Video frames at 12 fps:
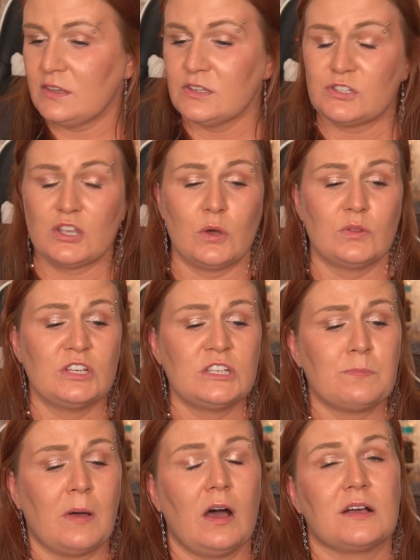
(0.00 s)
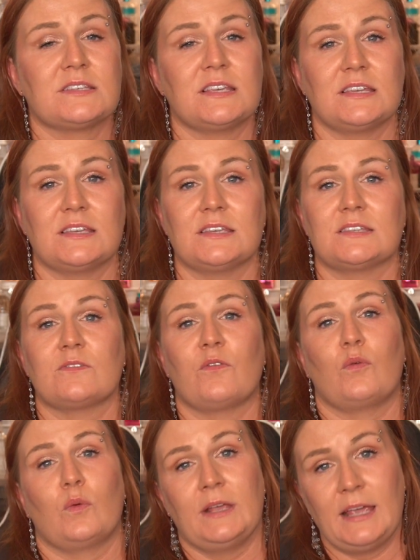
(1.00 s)
So this box is
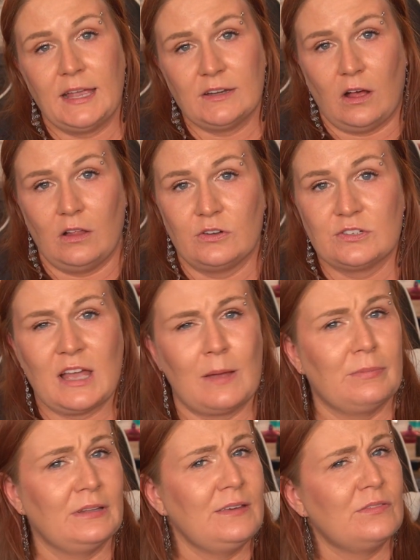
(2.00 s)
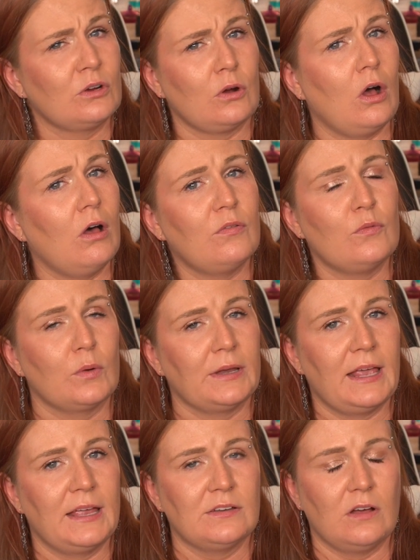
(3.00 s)
$48. I believe they're all
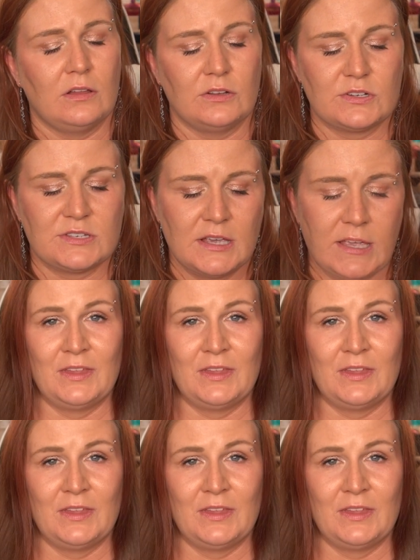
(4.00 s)
$48.